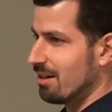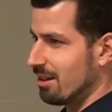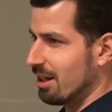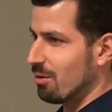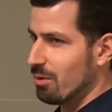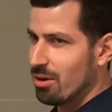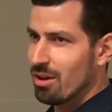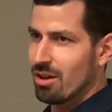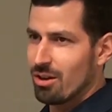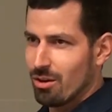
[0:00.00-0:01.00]
Like
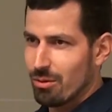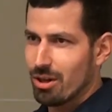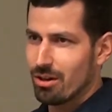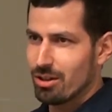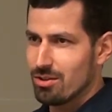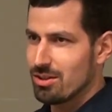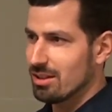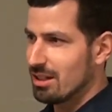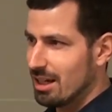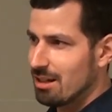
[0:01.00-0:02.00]
we aren't using
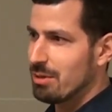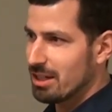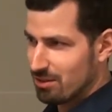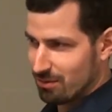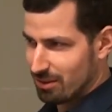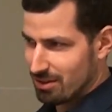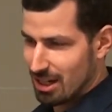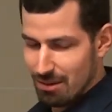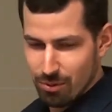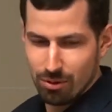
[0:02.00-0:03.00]
the database, for
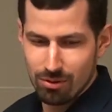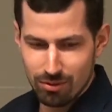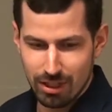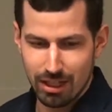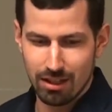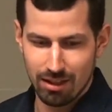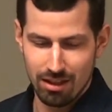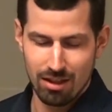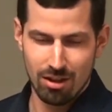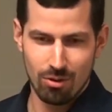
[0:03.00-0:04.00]
example. Like
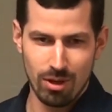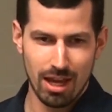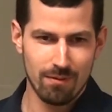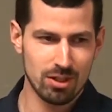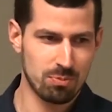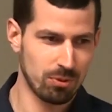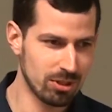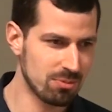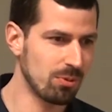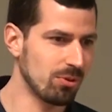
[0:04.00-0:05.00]
we have these
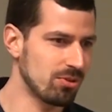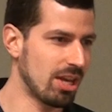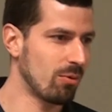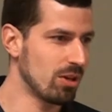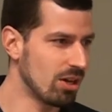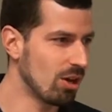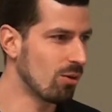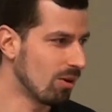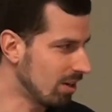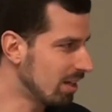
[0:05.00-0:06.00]
principles that we
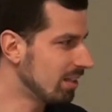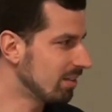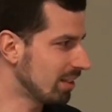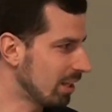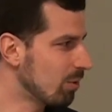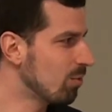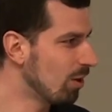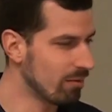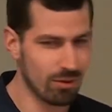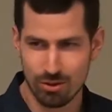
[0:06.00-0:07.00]
go on. Like we
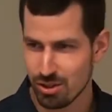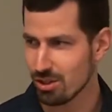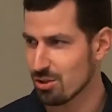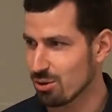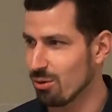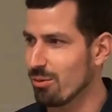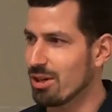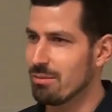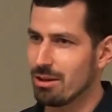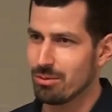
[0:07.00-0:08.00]
want version control. We want
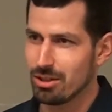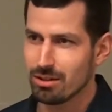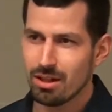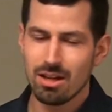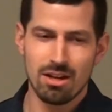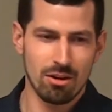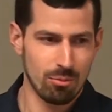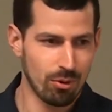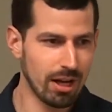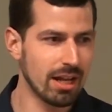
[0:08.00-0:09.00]
to be able to
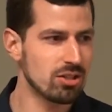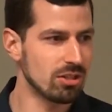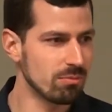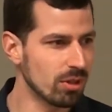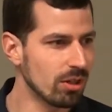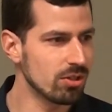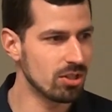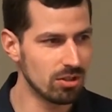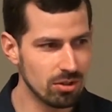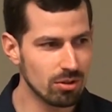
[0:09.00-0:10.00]
branch and merge
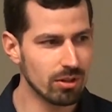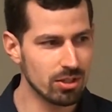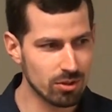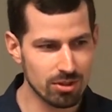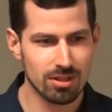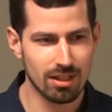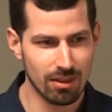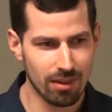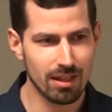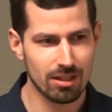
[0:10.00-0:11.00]
and do interesting
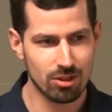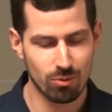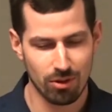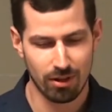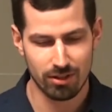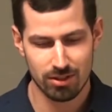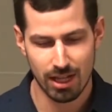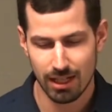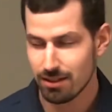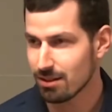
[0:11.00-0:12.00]
things with our
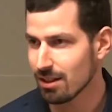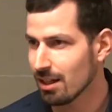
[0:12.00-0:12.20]
sites.